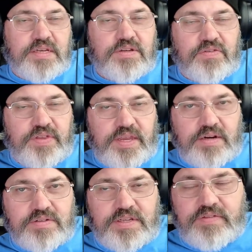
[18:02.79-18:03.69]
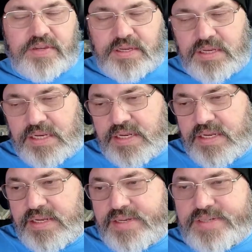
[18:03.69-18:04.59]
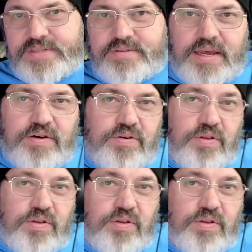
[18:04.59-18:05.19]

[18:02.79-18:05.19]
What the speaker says: over the air TV, because I don't know a